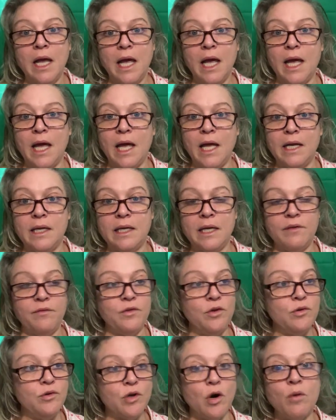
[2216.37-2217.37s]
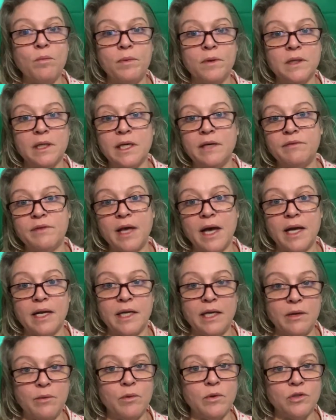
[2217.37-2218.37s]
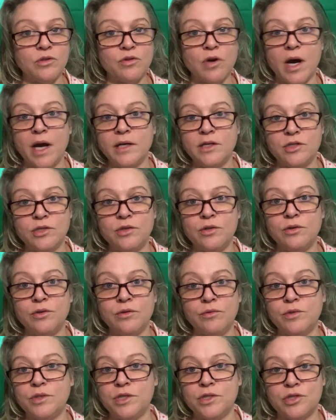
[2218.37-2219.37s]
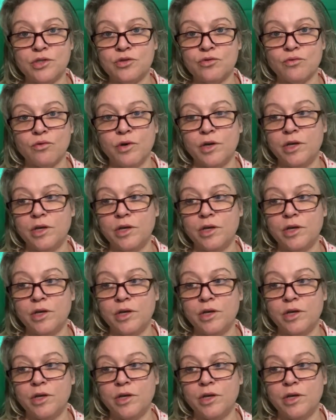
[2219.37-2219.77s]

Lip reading: And if you don't believe that, he will try to destroy